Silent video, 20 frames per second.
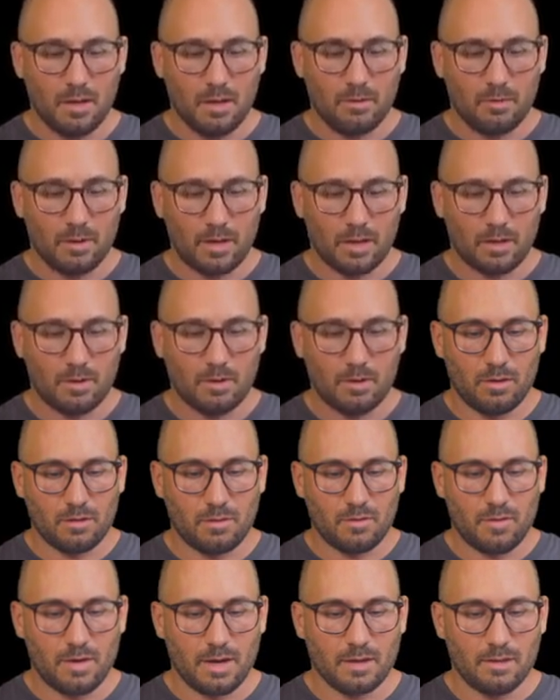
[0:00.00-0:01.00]
When I
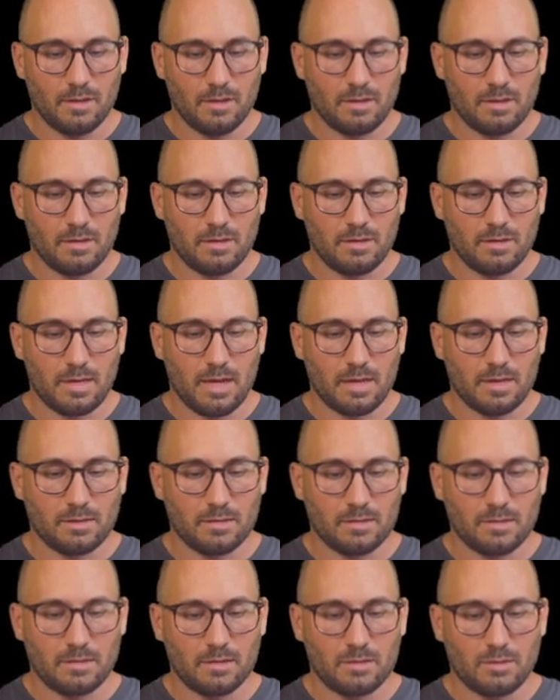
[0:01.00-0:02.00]
contract it, it
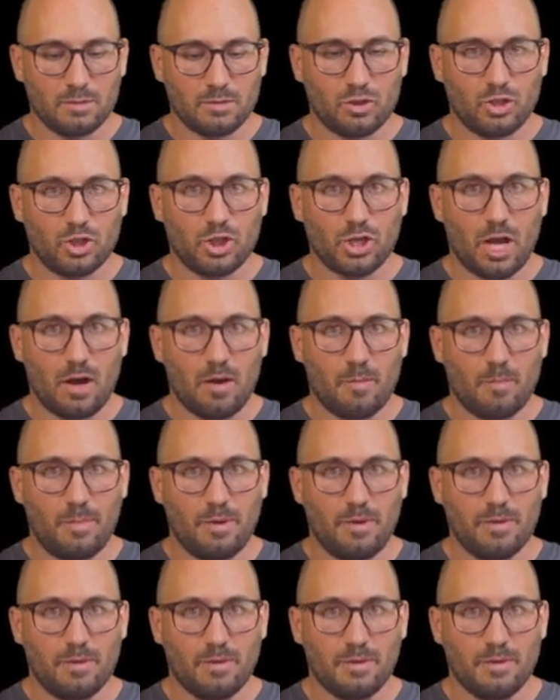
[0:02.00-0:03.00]
gets sharp.
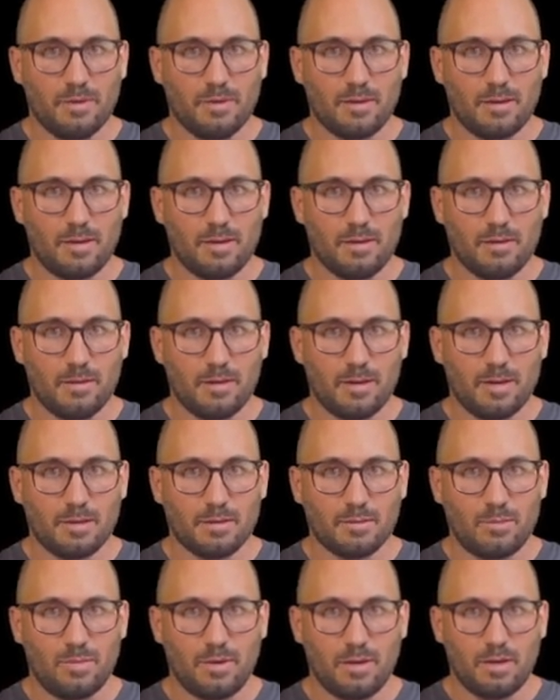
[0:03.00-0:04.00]
Yeah,
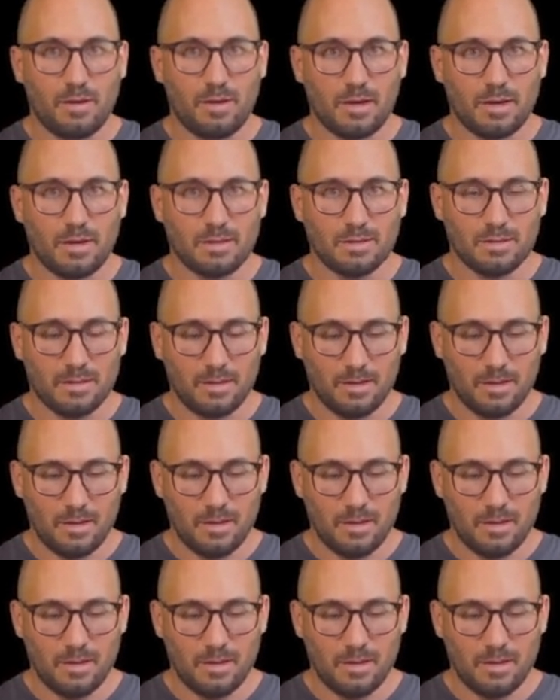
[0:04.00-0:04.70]
that's pretty nice